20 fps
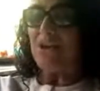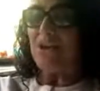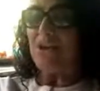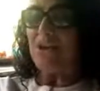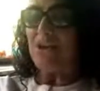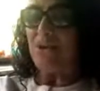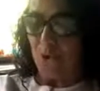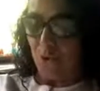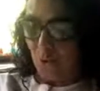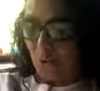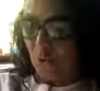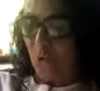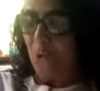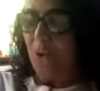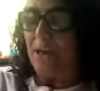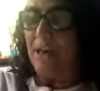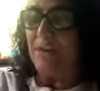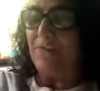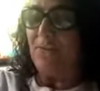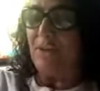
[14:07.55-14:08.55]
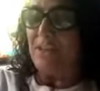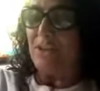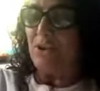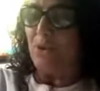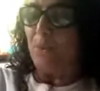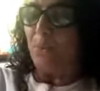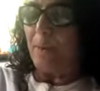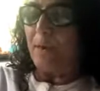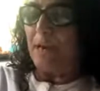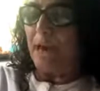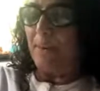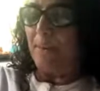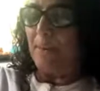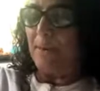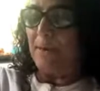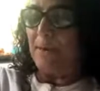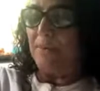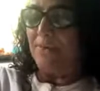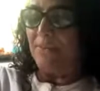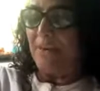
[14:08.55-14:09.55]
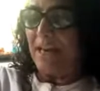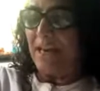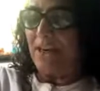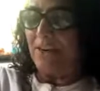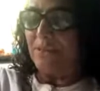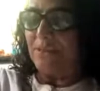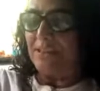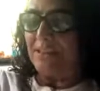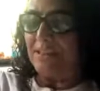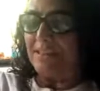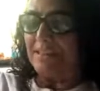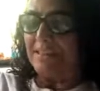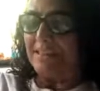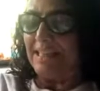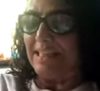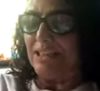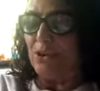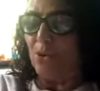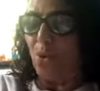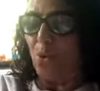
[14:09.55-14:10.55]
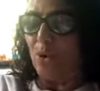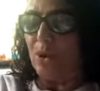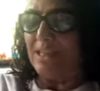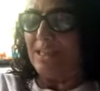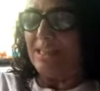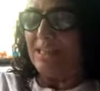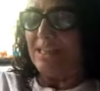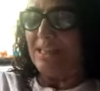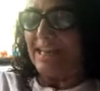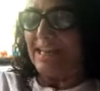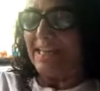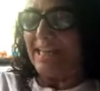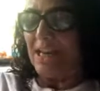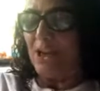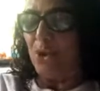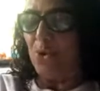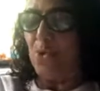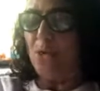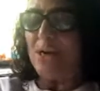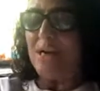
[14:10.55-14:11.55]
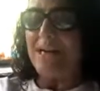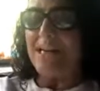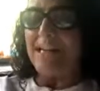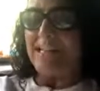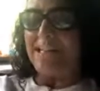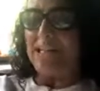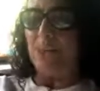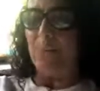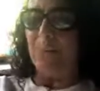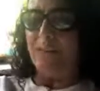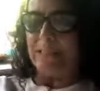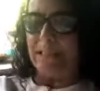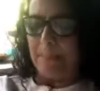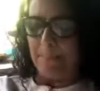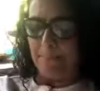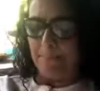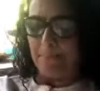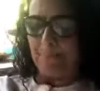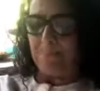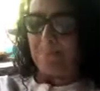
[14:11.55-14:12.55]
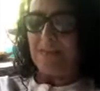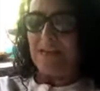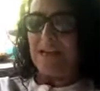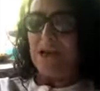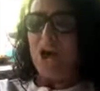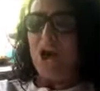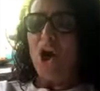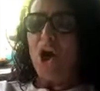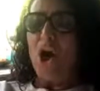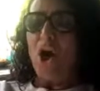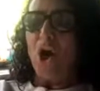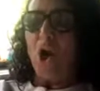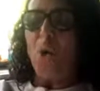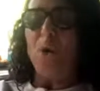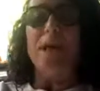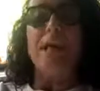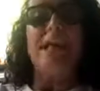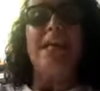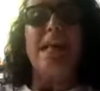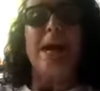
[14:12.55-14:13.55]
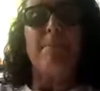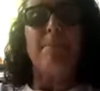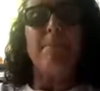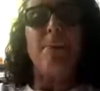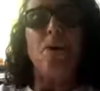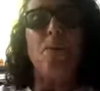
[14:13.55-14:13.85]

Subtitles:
so that once you become aware of certain things, only then can you deal with them. Okay, number